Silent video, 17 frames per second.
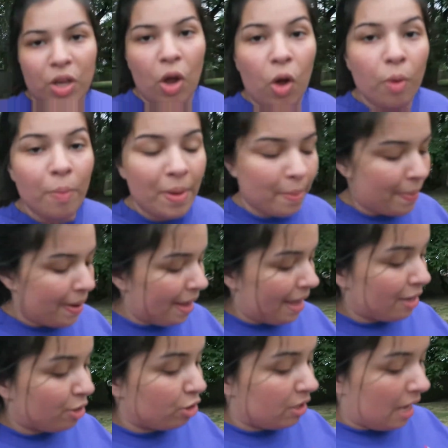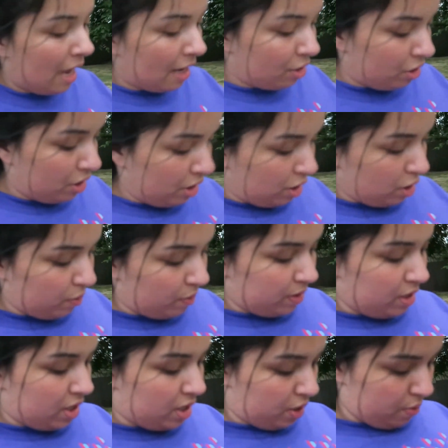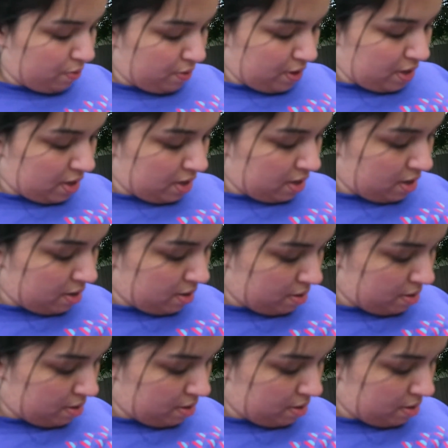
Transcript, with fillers: home and my egg just hatched and I got a really cute thing.